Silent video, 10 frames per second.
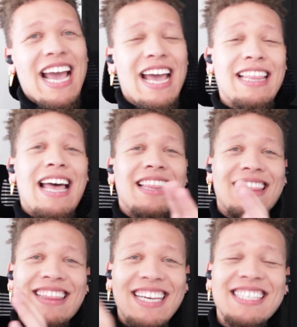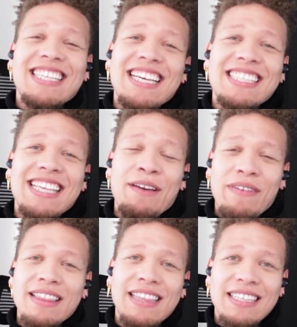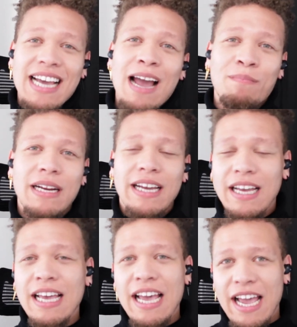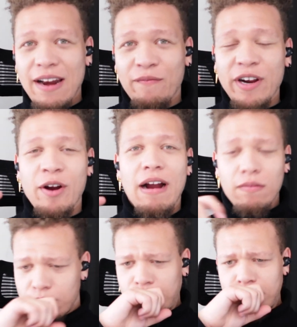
and that this is the event that's happening, and figure out,